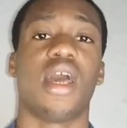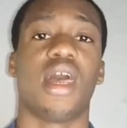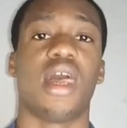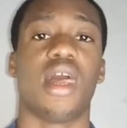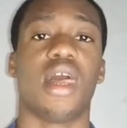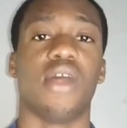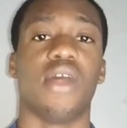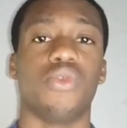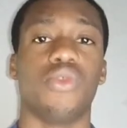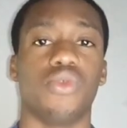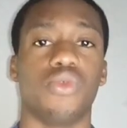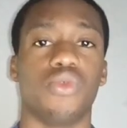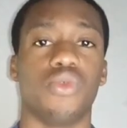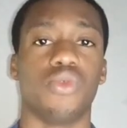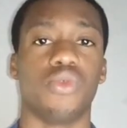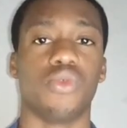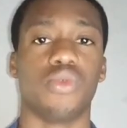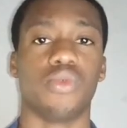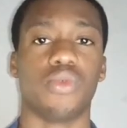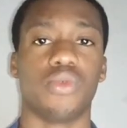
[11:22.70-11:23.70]

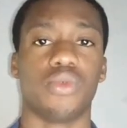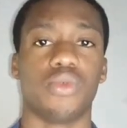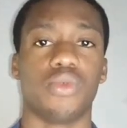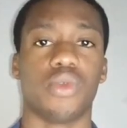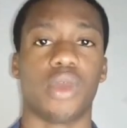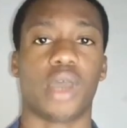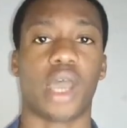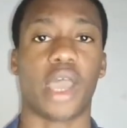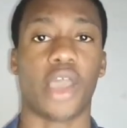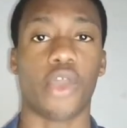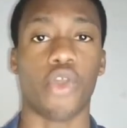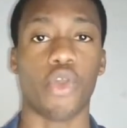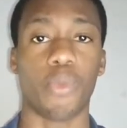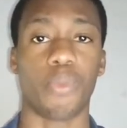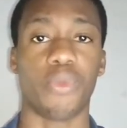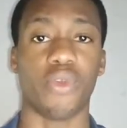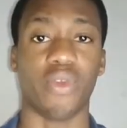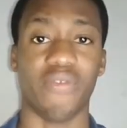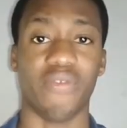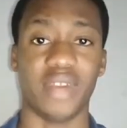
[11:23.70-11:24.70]
and I
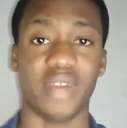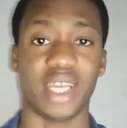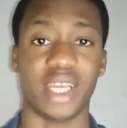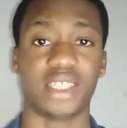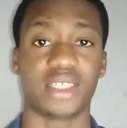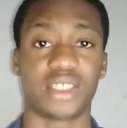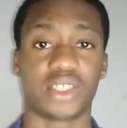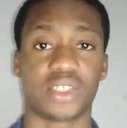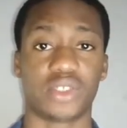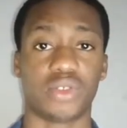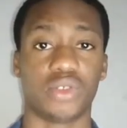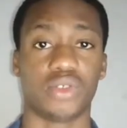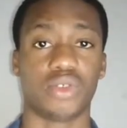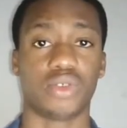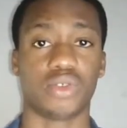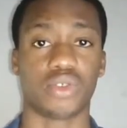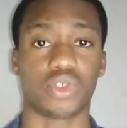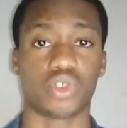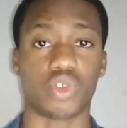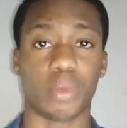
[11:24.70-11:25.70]
hope you've learned
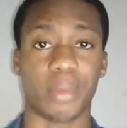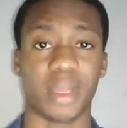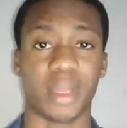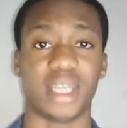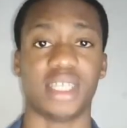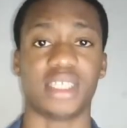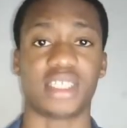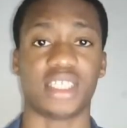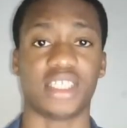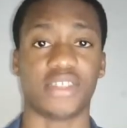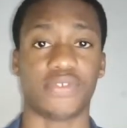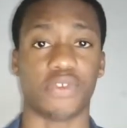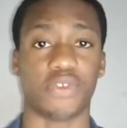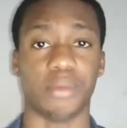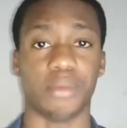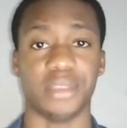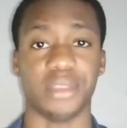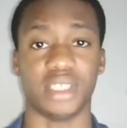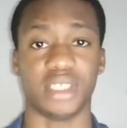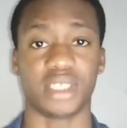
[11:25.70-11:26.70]
so many things
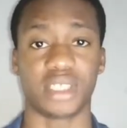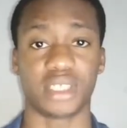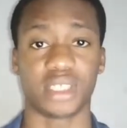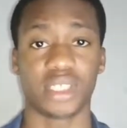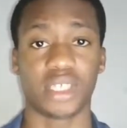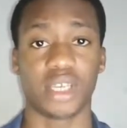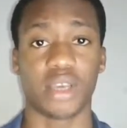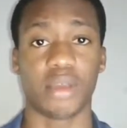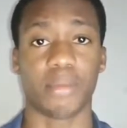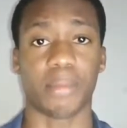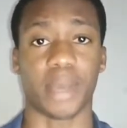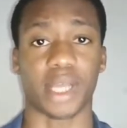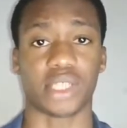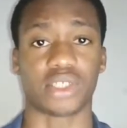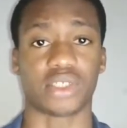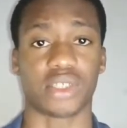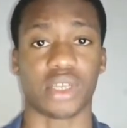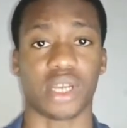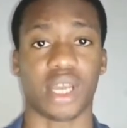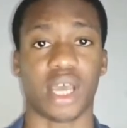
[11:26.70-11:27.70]
from this
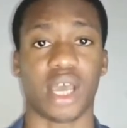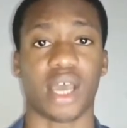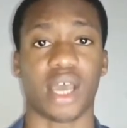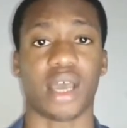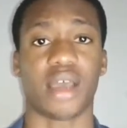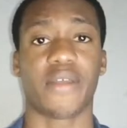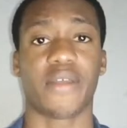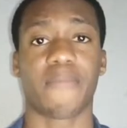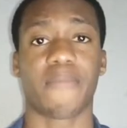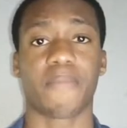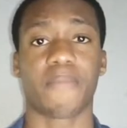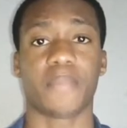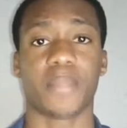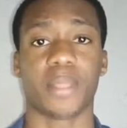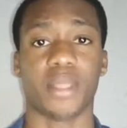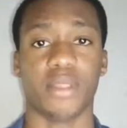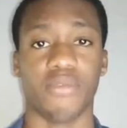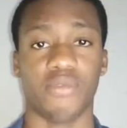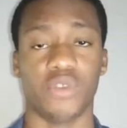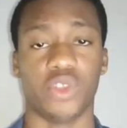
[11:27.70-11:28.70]
particular
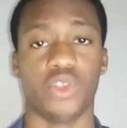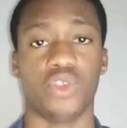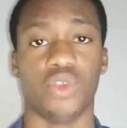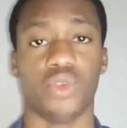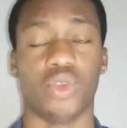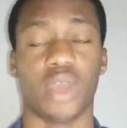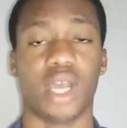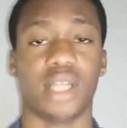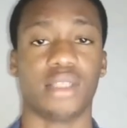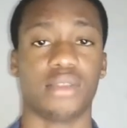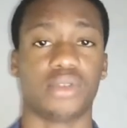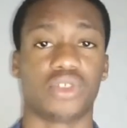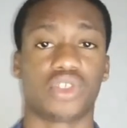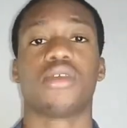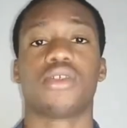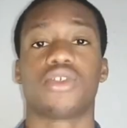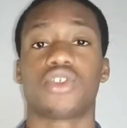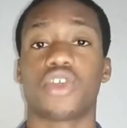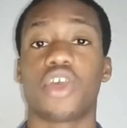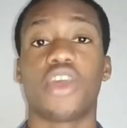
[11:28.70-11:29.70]
video. And
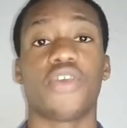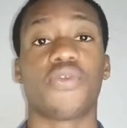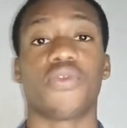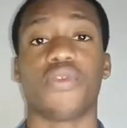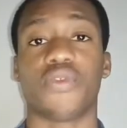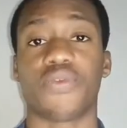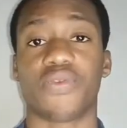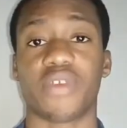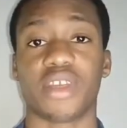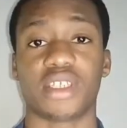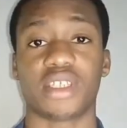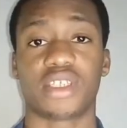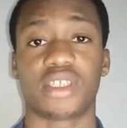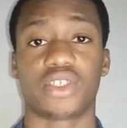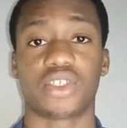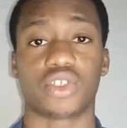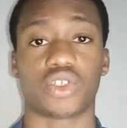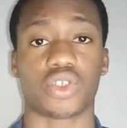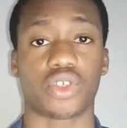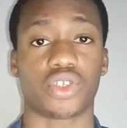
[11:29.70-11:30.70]
sorry if you faced
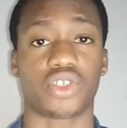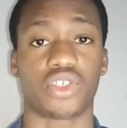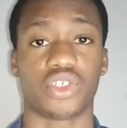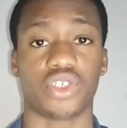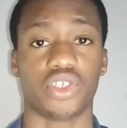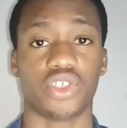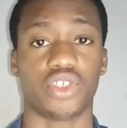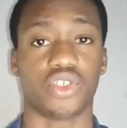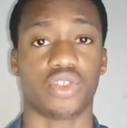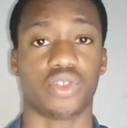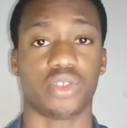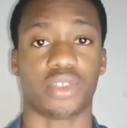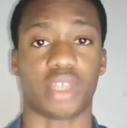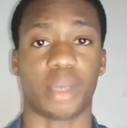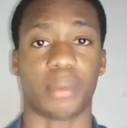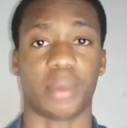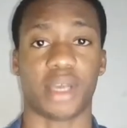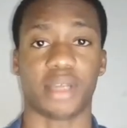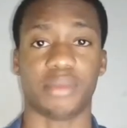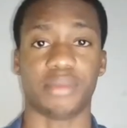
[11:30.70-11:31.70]
such issues
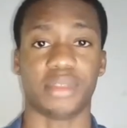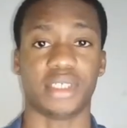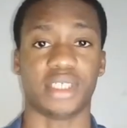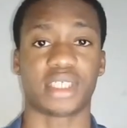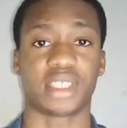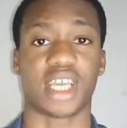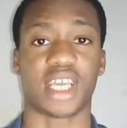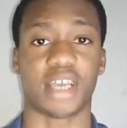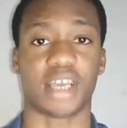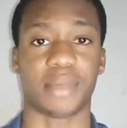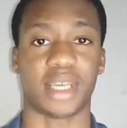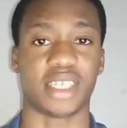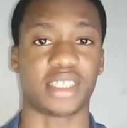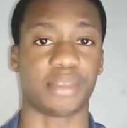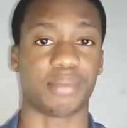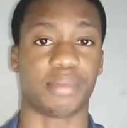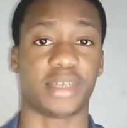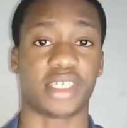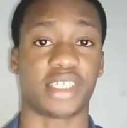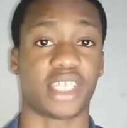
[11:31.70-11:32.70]
about being scammed. I
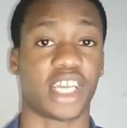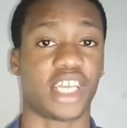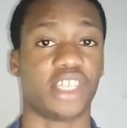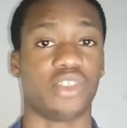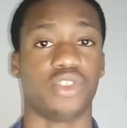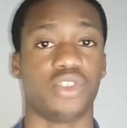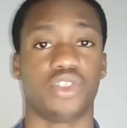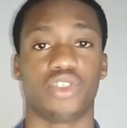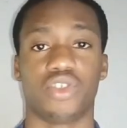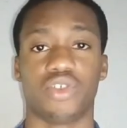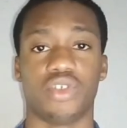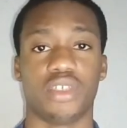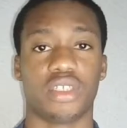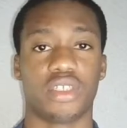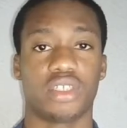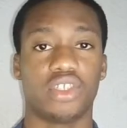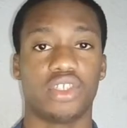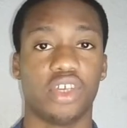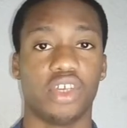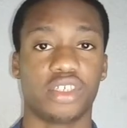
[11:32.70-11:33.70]
sympathize with you.
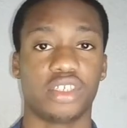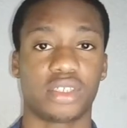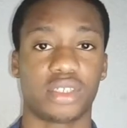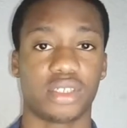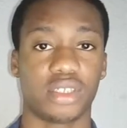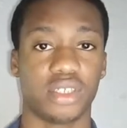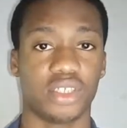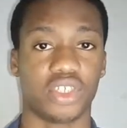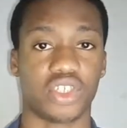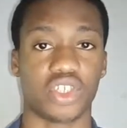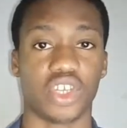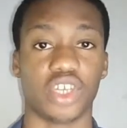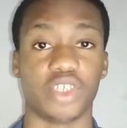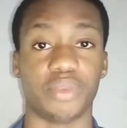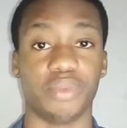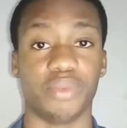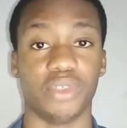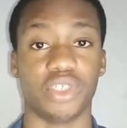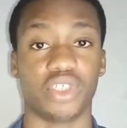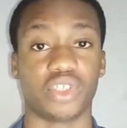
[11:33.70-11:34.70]
It's
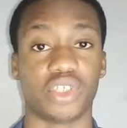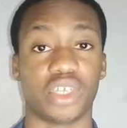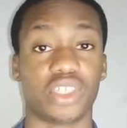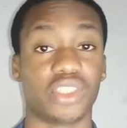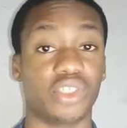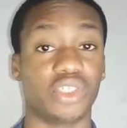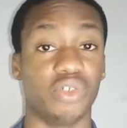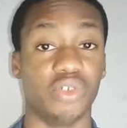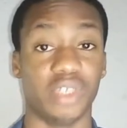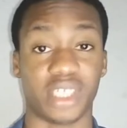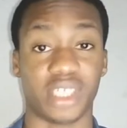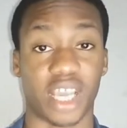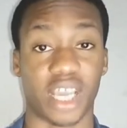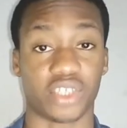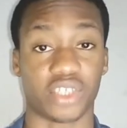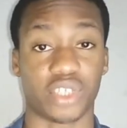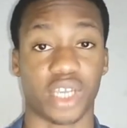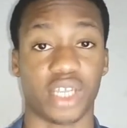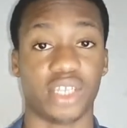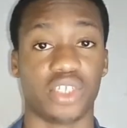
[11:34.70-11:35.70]
not great,
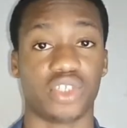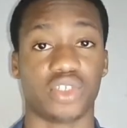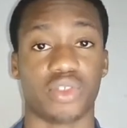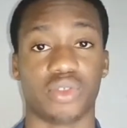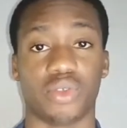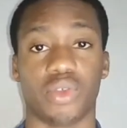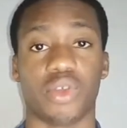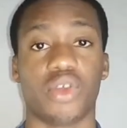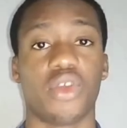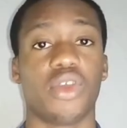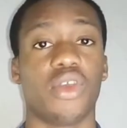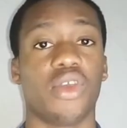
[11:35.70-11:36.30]
actually, to